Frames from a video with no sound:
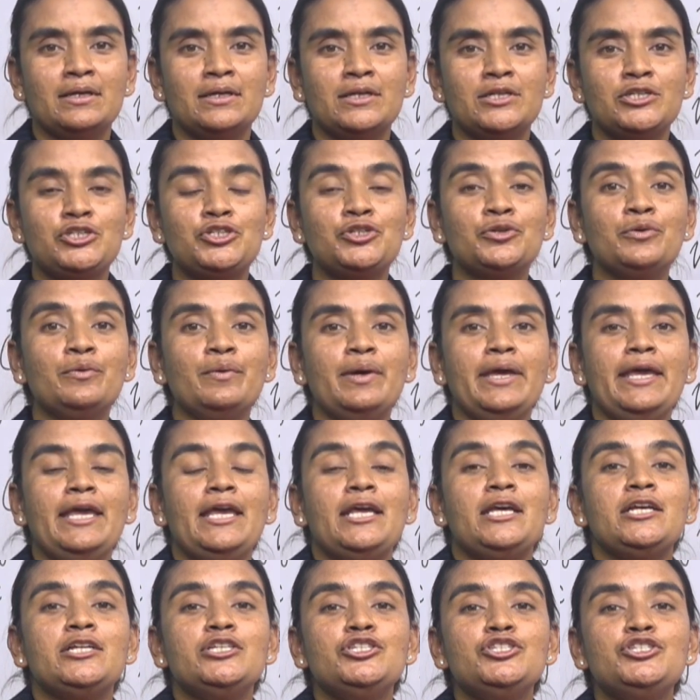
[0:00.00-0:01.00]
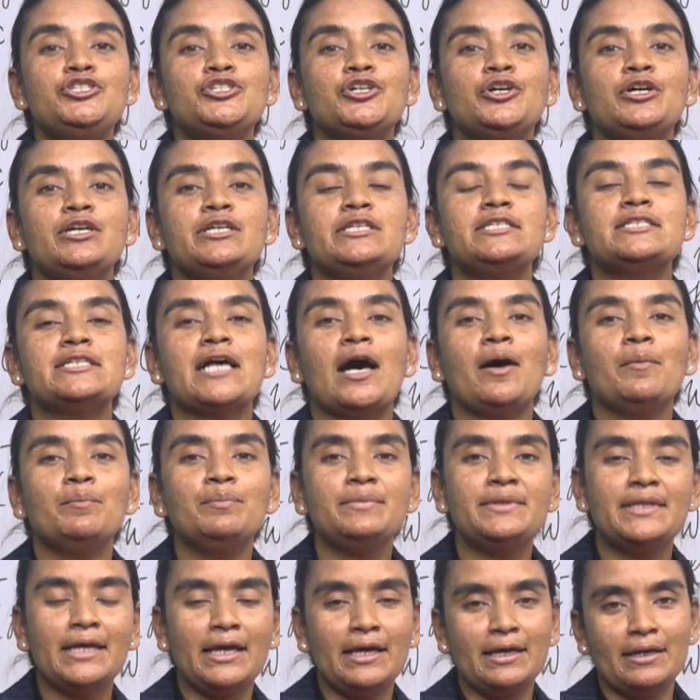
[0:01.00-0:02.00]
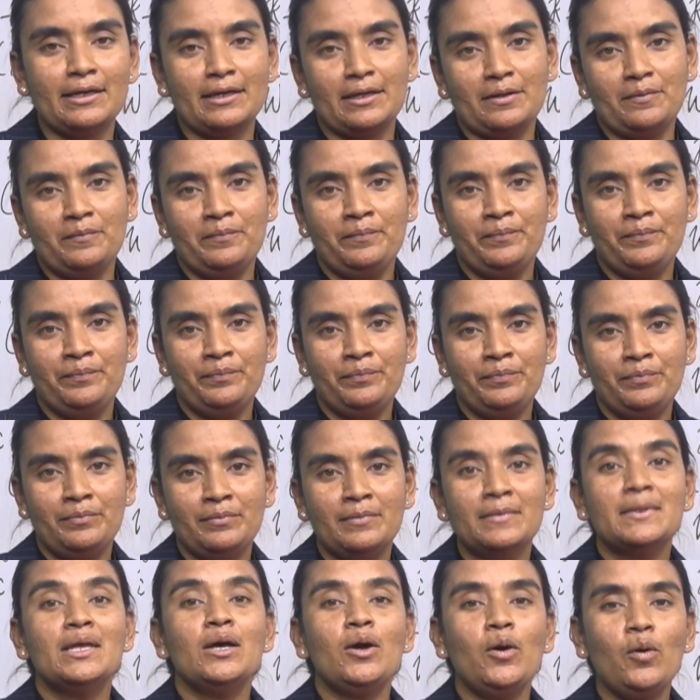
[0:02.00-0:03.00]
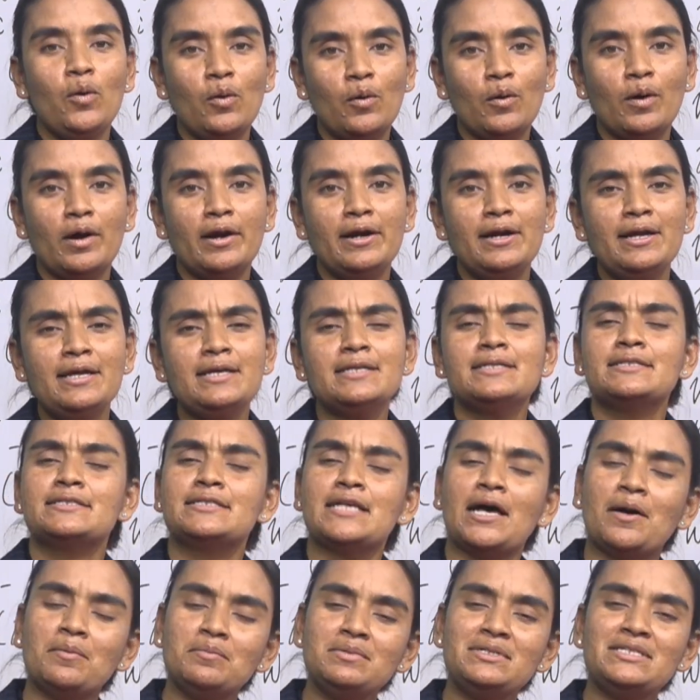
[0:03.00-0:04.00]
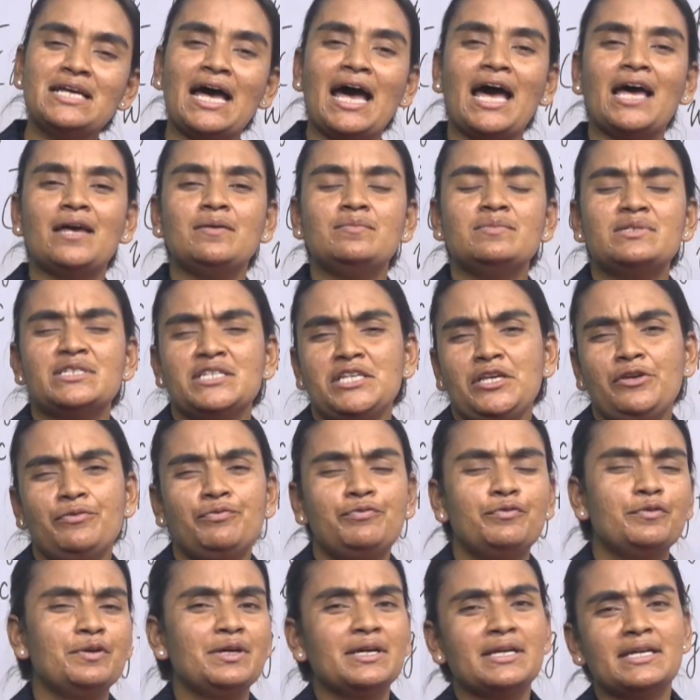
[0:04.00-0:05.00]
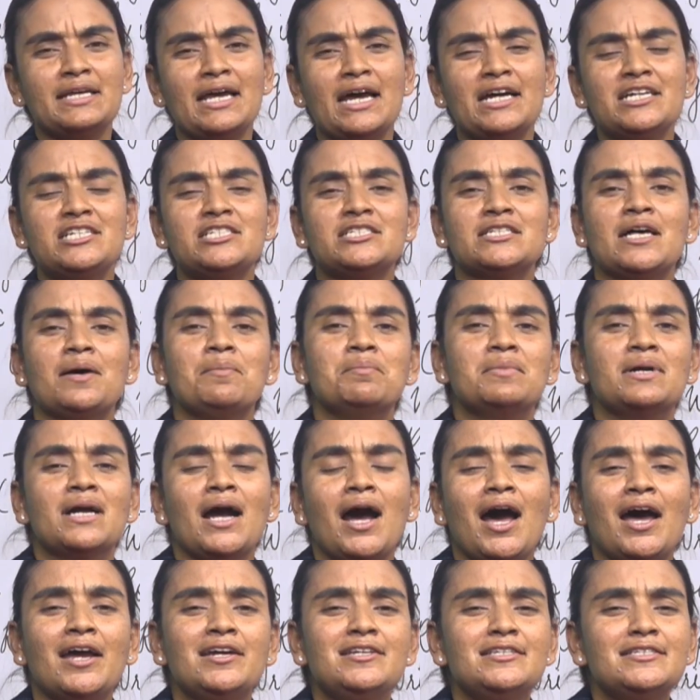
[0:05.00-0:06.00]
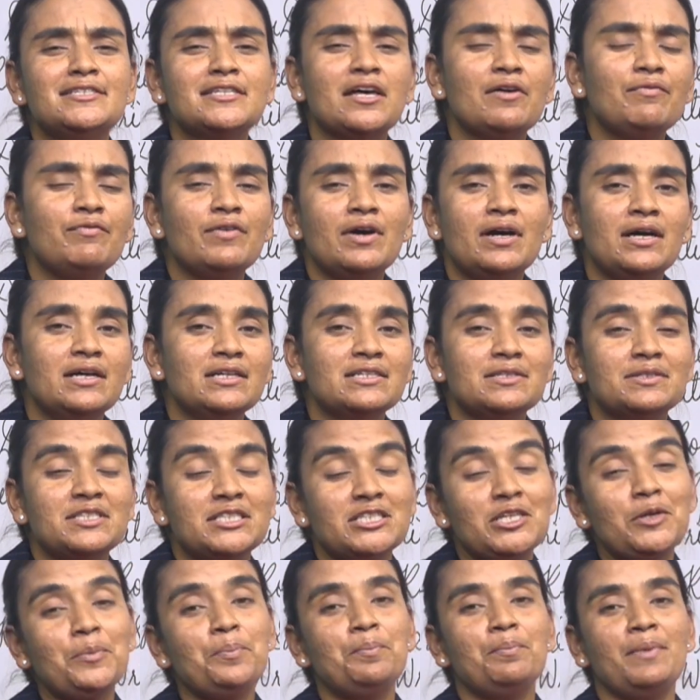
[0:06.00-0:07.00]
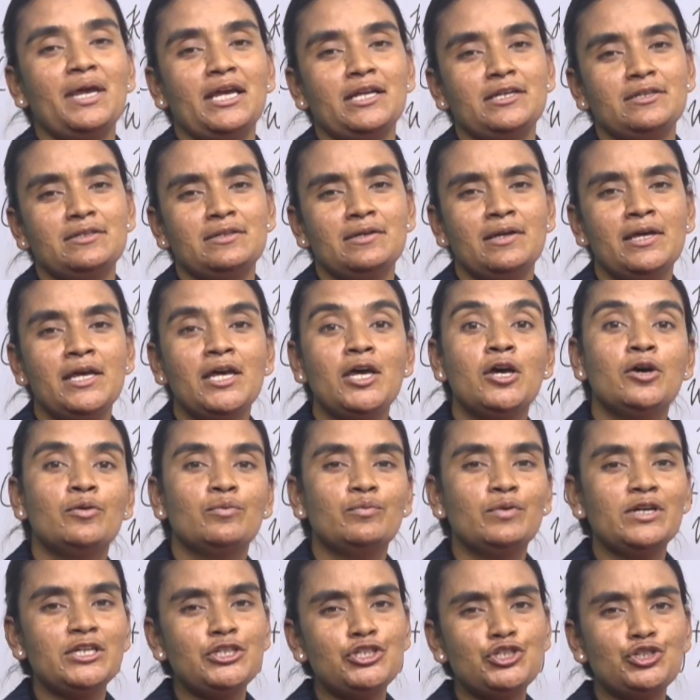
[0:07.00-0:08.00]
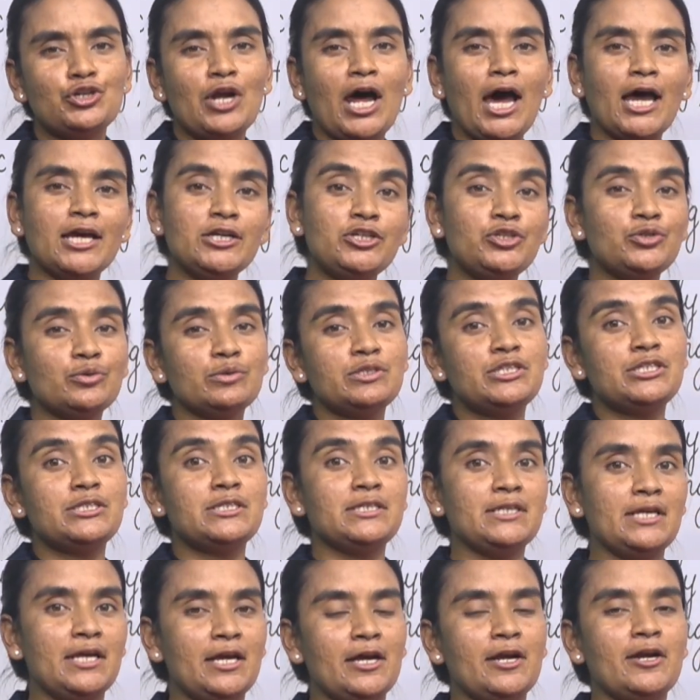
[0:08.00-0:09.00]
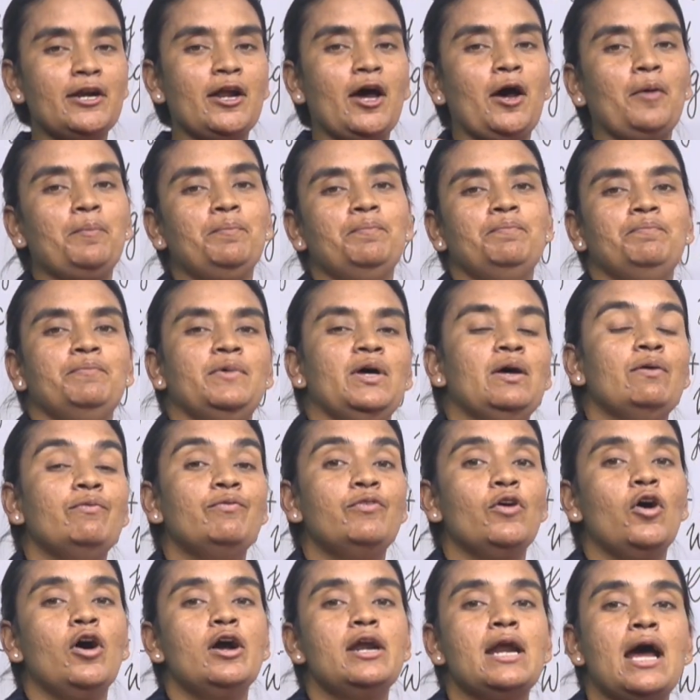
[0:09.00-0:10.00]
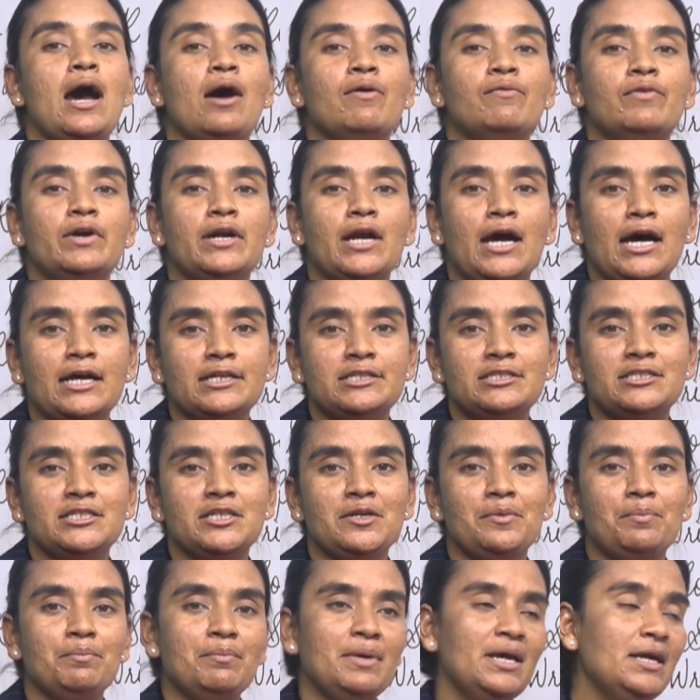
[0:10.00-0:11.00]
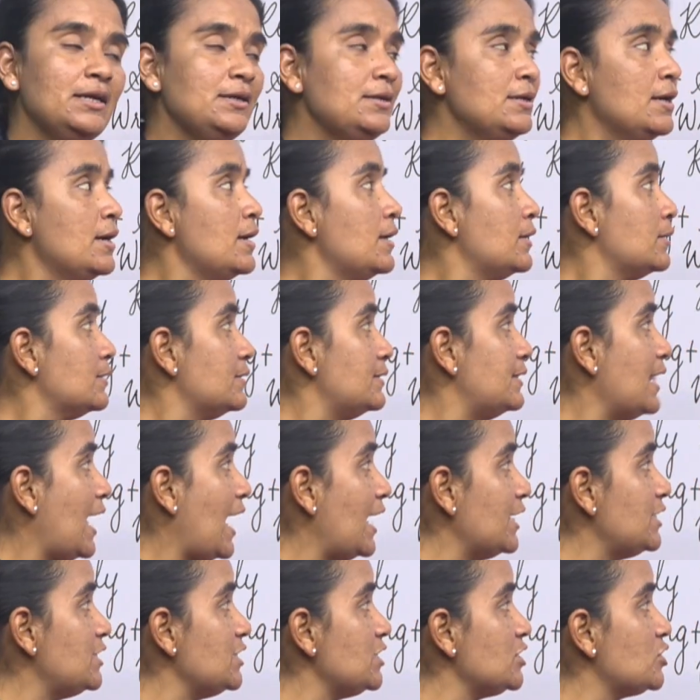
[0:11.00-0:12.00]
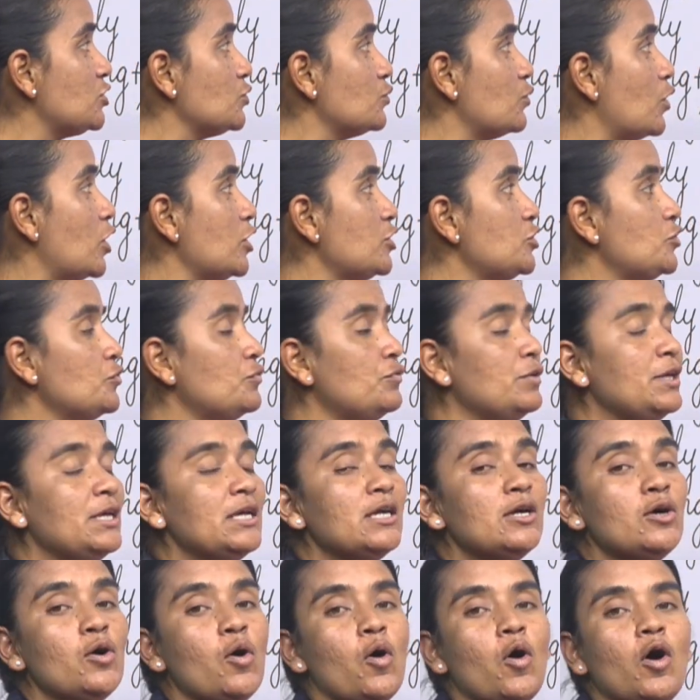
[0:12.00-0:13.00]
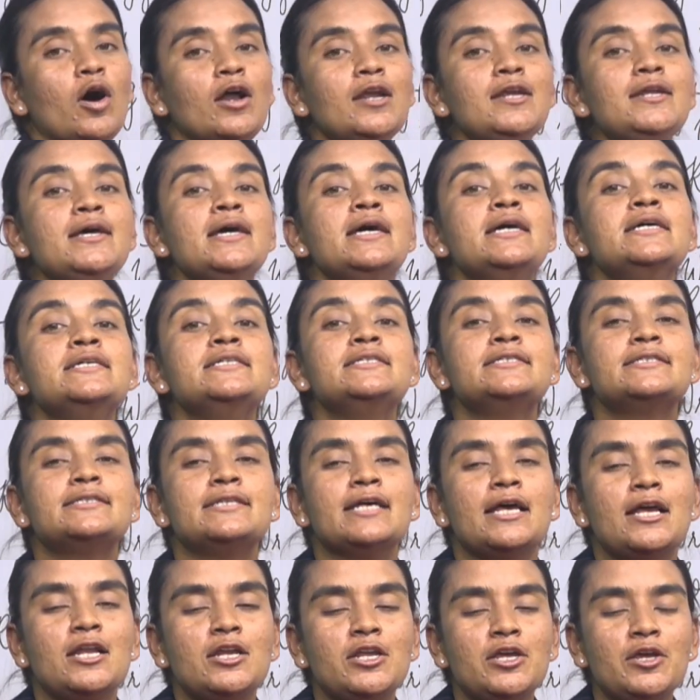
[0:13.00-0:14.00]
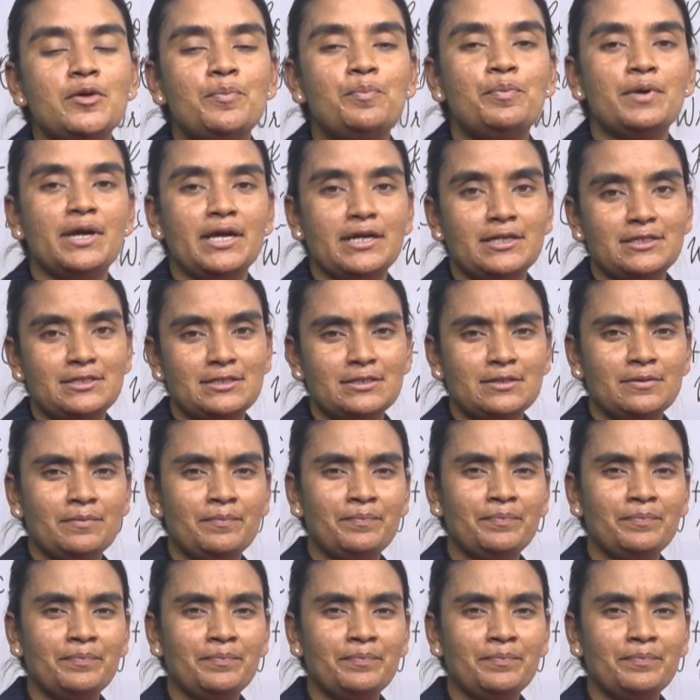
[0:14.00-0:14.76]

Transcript: to enjoy something, or sometimes if we get some kinds of achievement, we try to cheer up for our achievement. That is what we call celebrates.